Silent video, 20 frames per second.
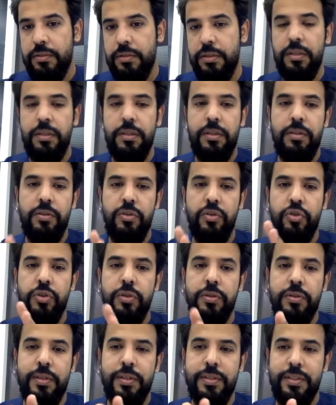you
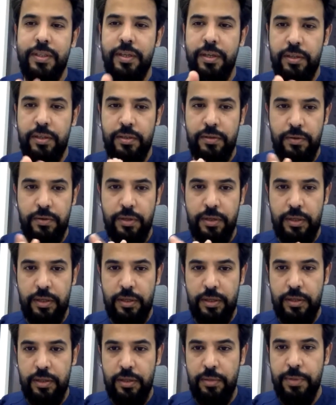should restrict
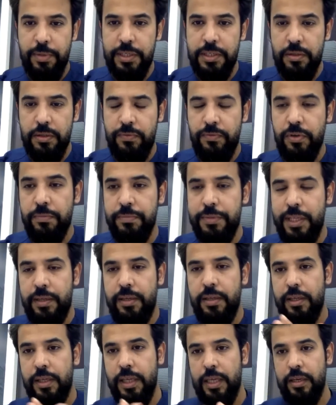the patient from
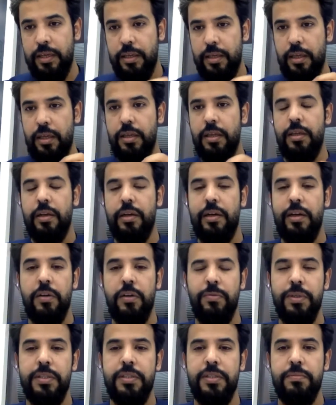taking any
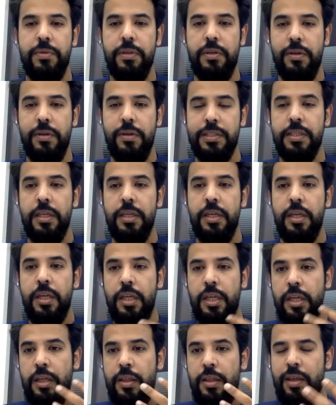liquids, because
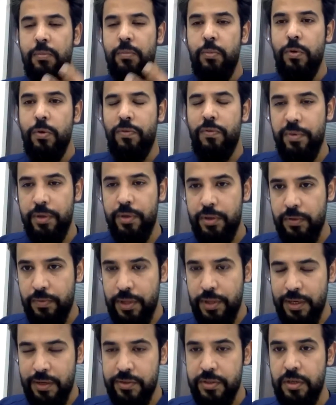the movement of
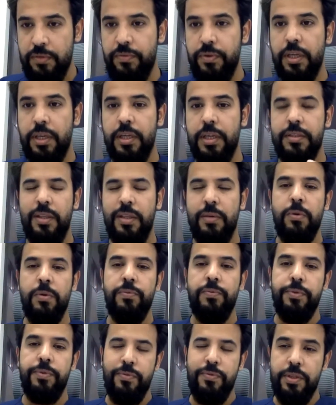the esophagus, the
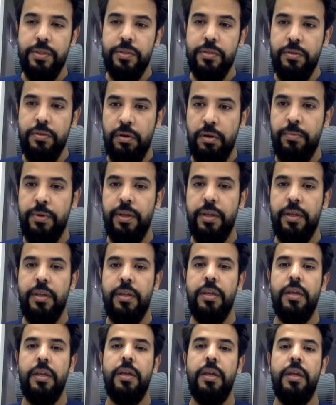movement of the stomach,
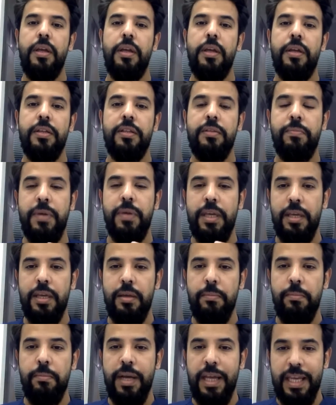it may
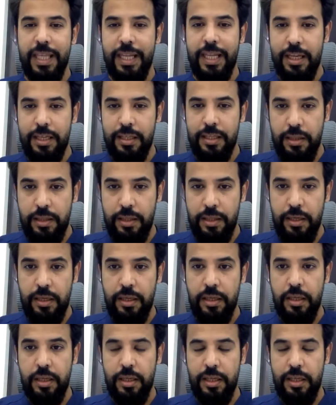migrate the